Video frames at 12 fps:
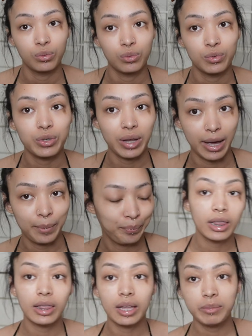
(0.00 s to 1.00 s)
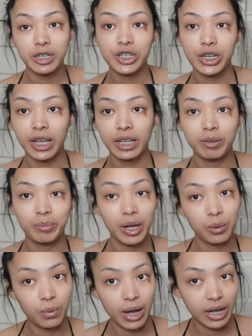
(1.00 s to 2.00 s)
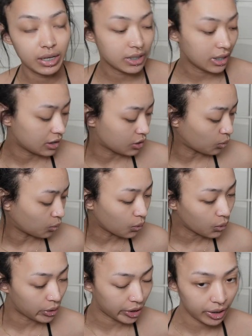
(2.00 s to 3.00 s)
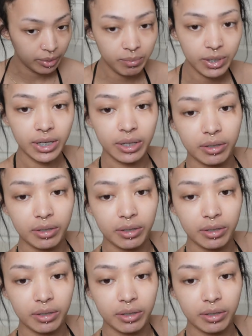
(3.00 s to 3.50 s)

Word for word: So yeah, let me check if my wax is warmed.